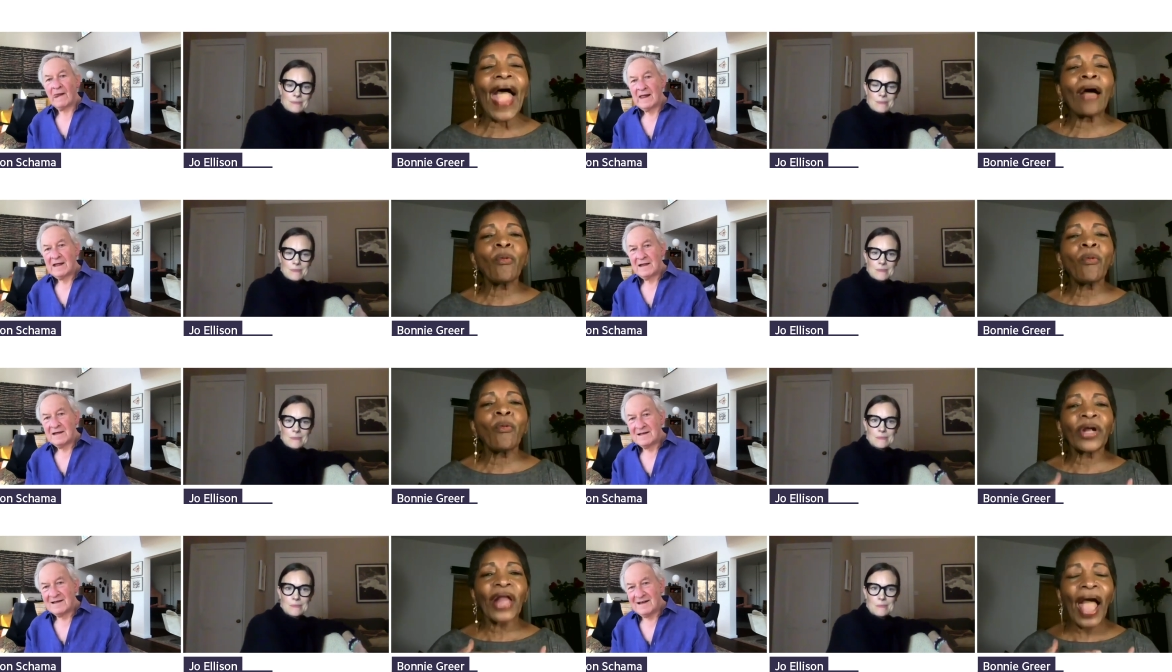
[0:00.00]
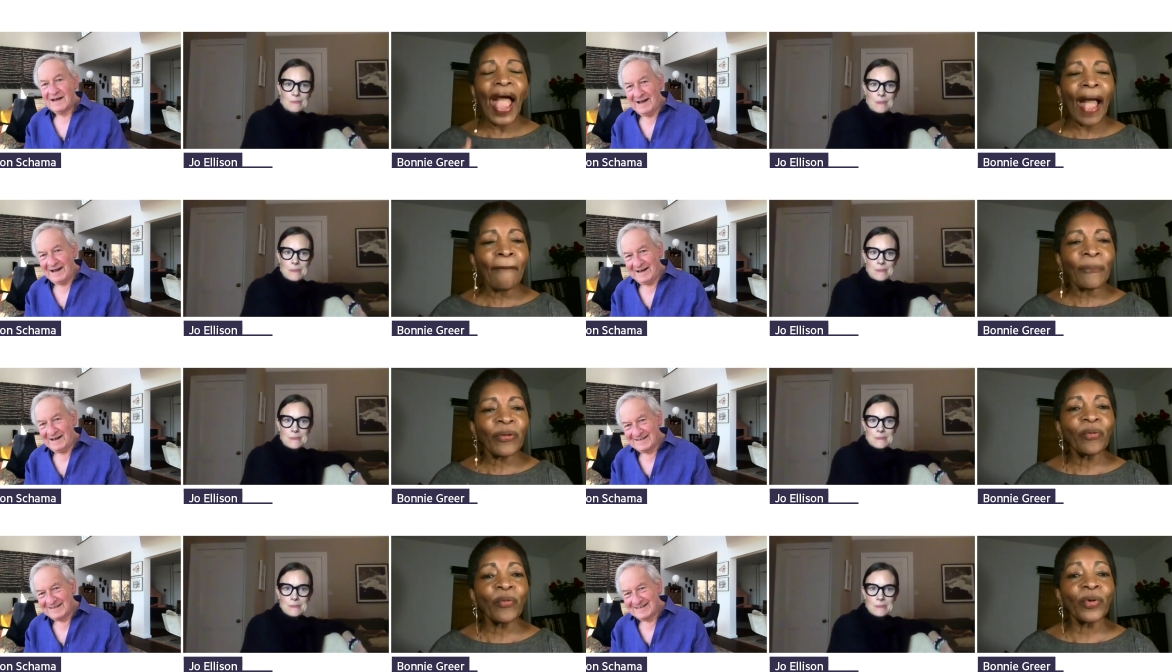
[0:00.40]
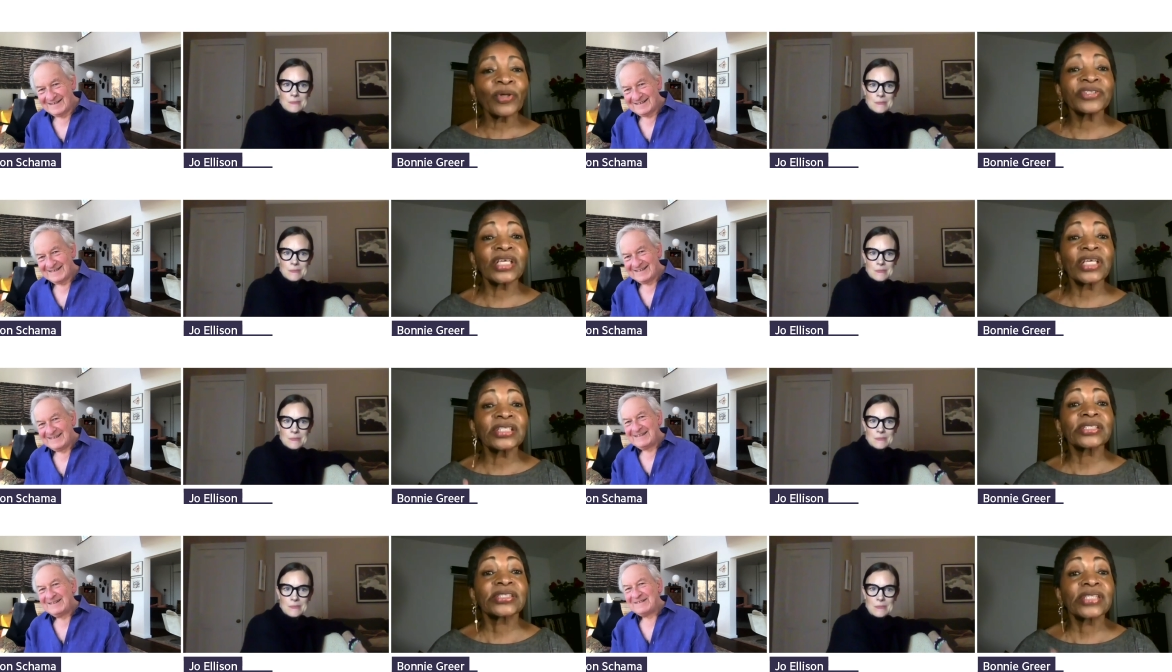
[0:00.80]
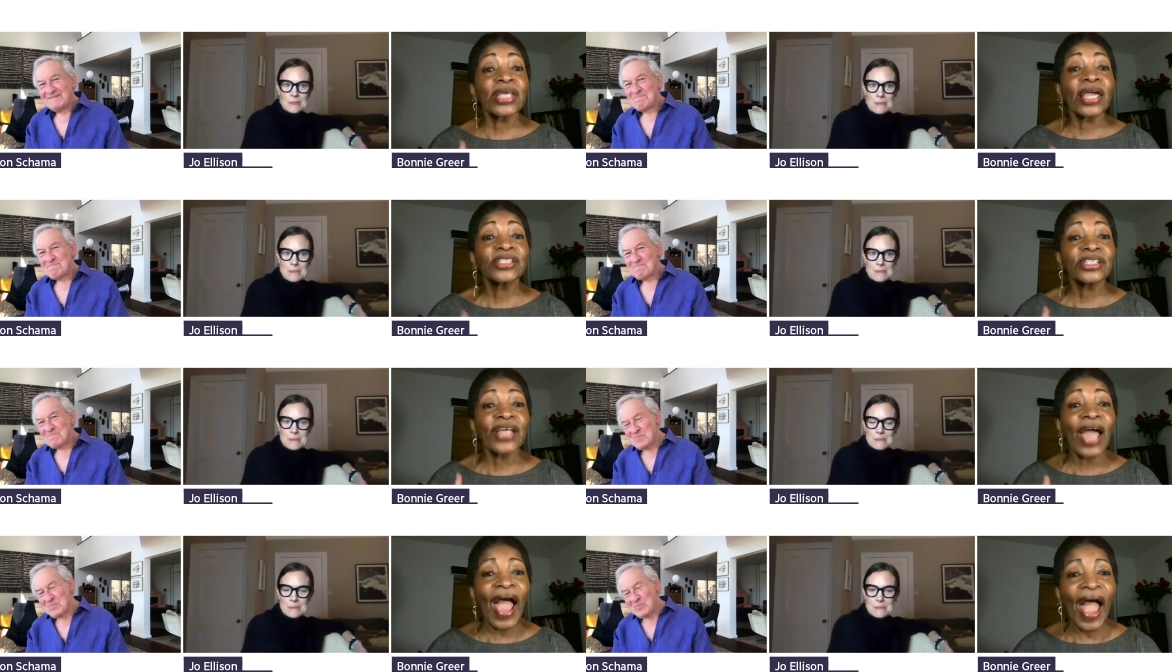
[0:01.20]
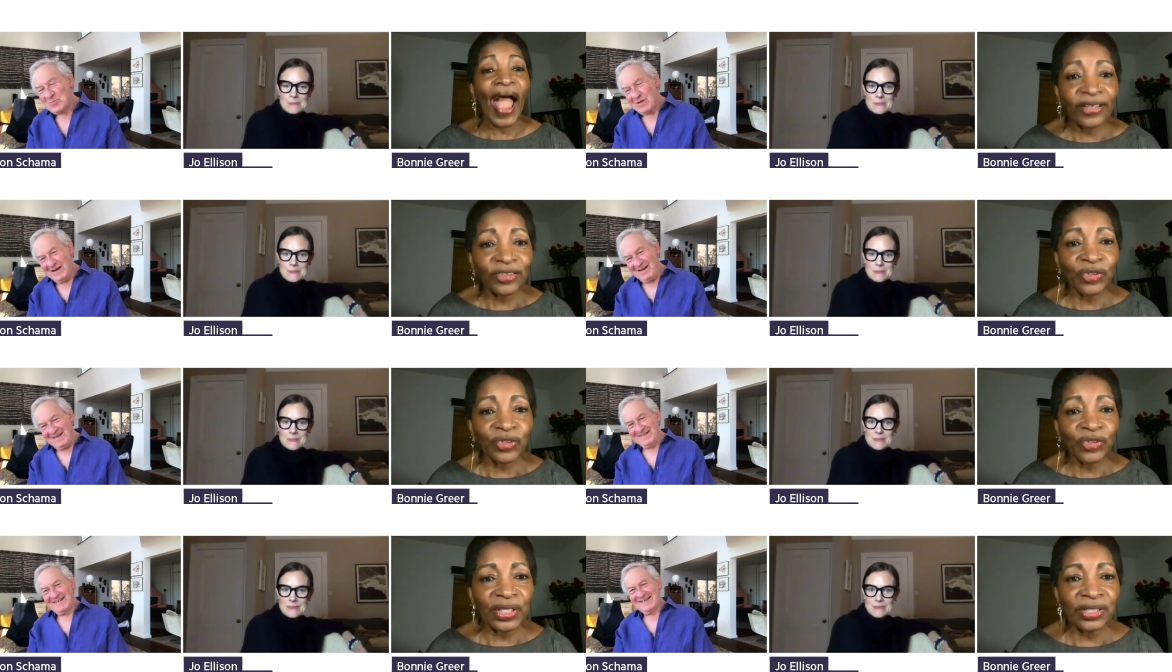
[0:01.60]
Speaker 1: And what happened was a stage
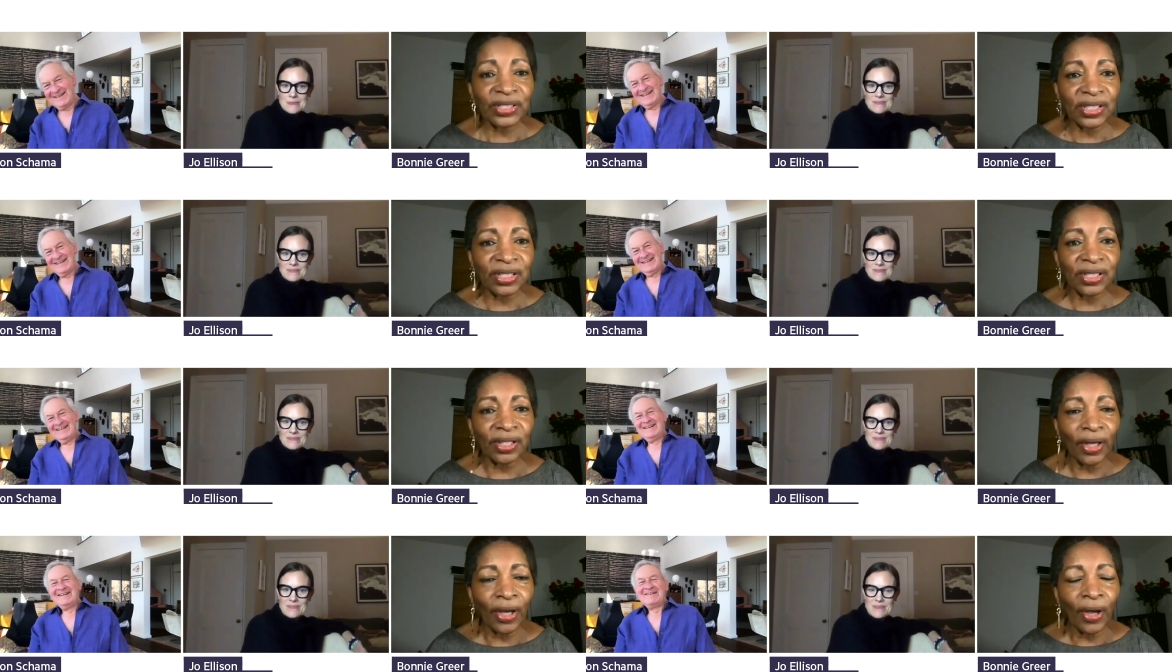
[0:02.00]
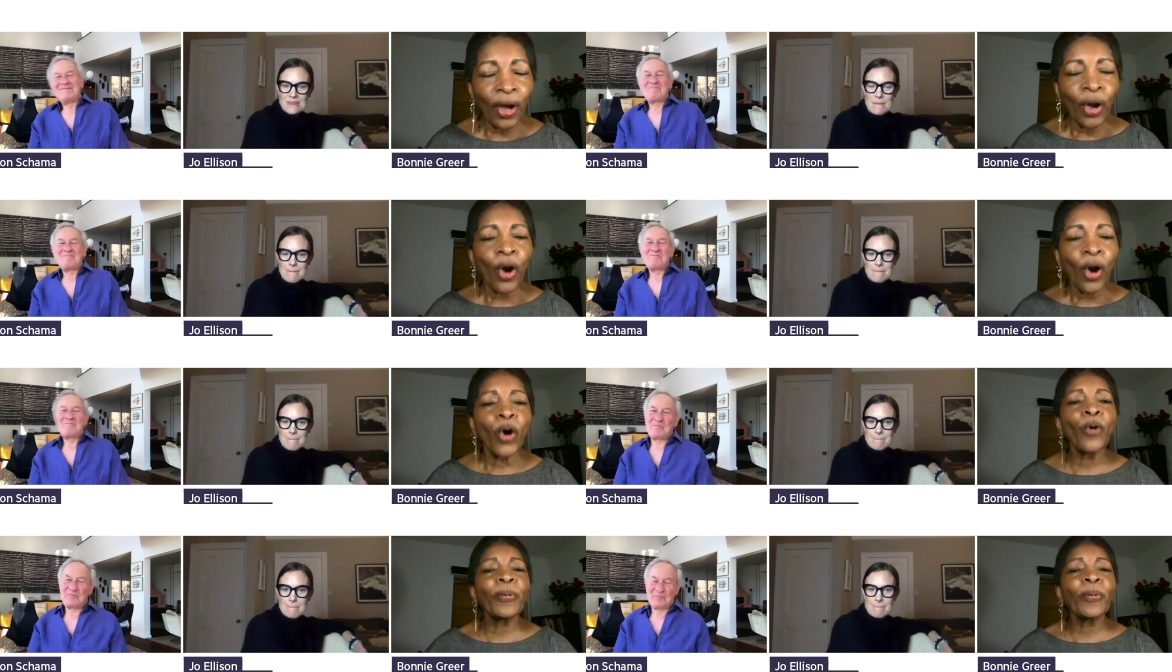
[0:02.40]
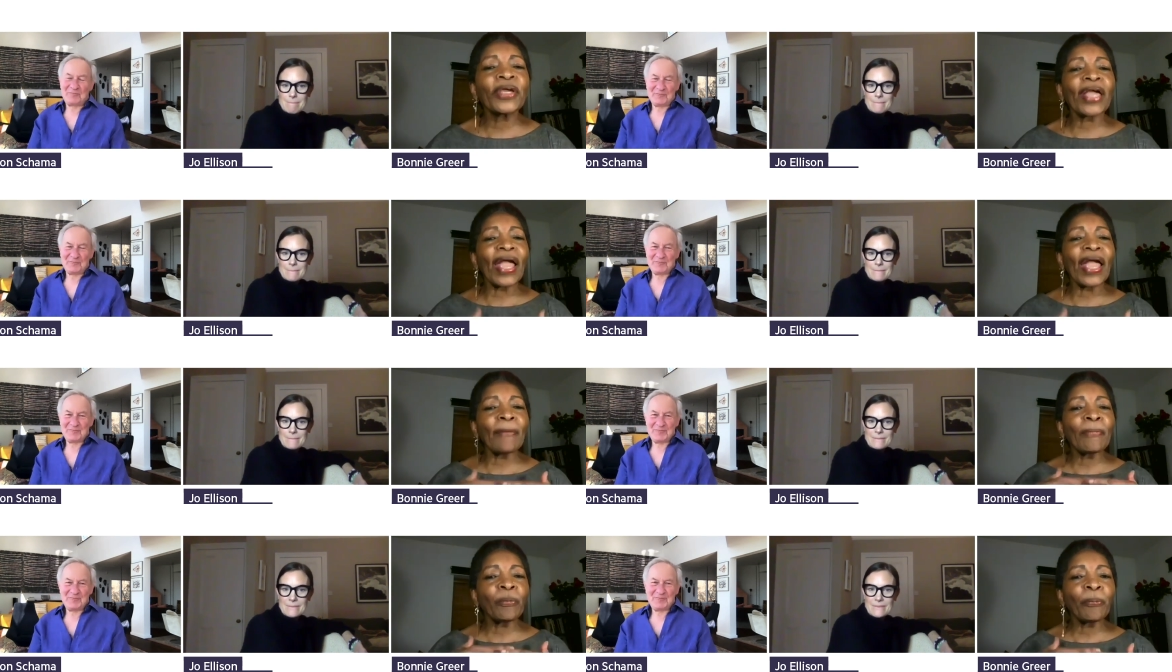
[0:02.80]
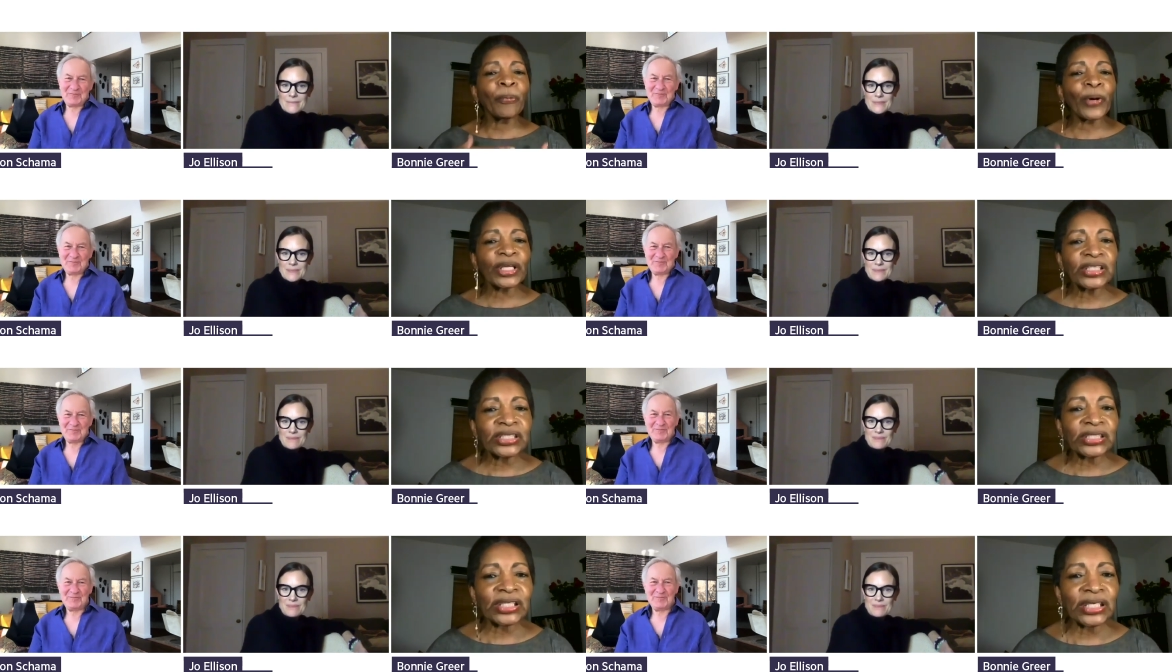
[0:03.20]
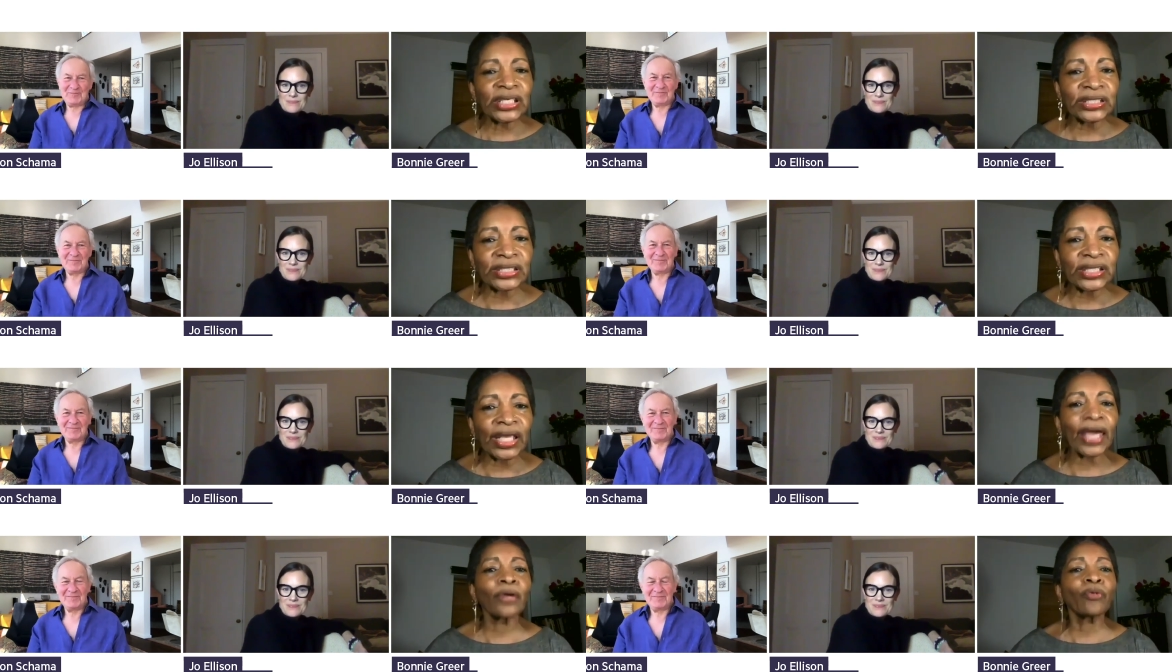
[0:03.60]
actress who became a
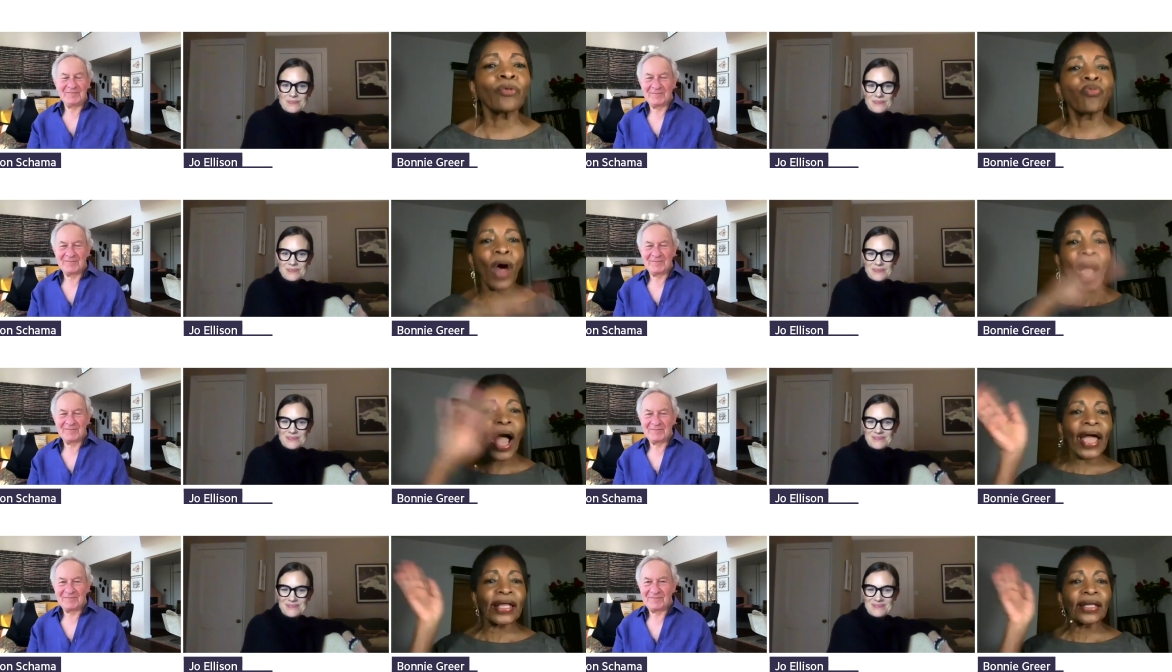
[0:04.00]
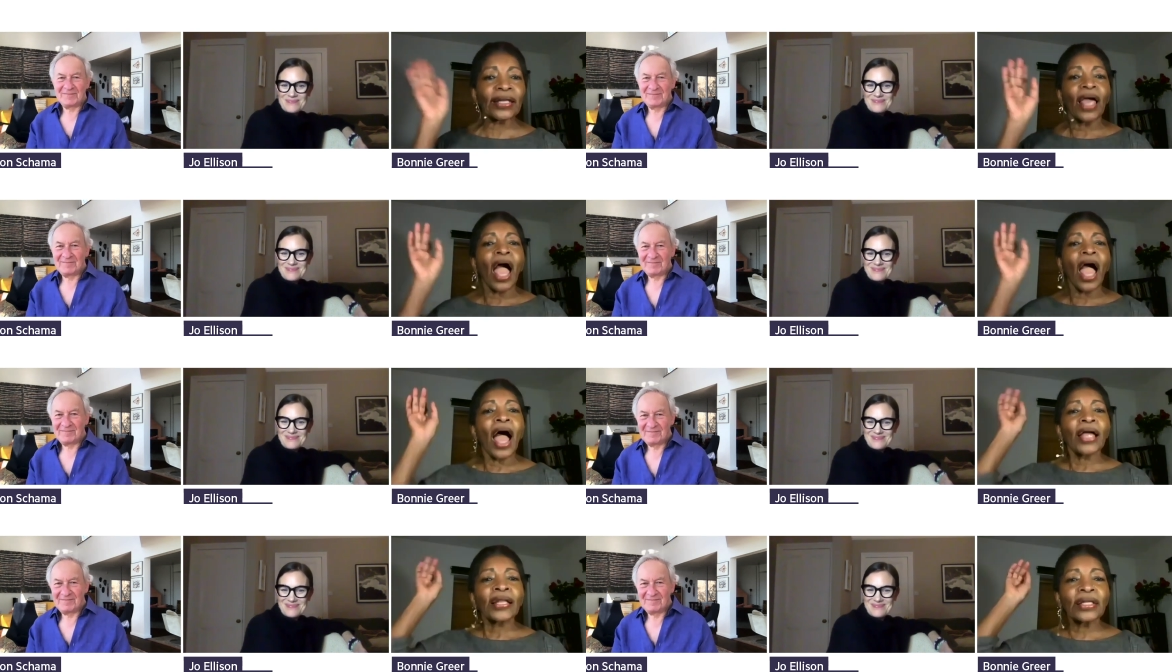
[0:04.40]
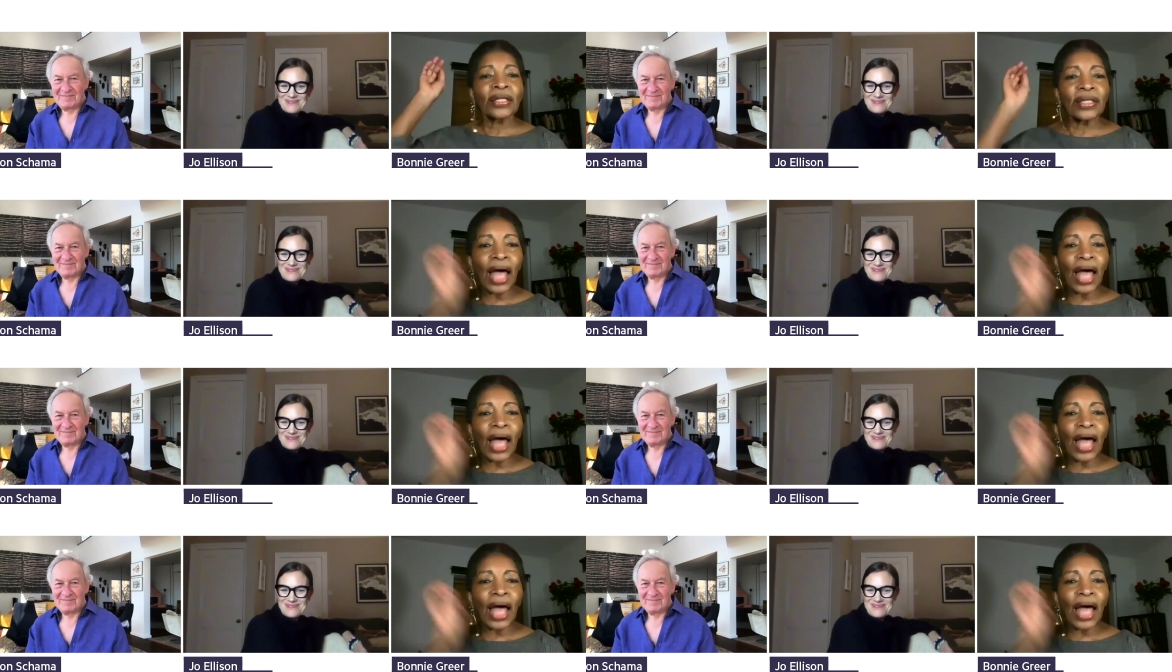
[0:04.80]
princess said, right,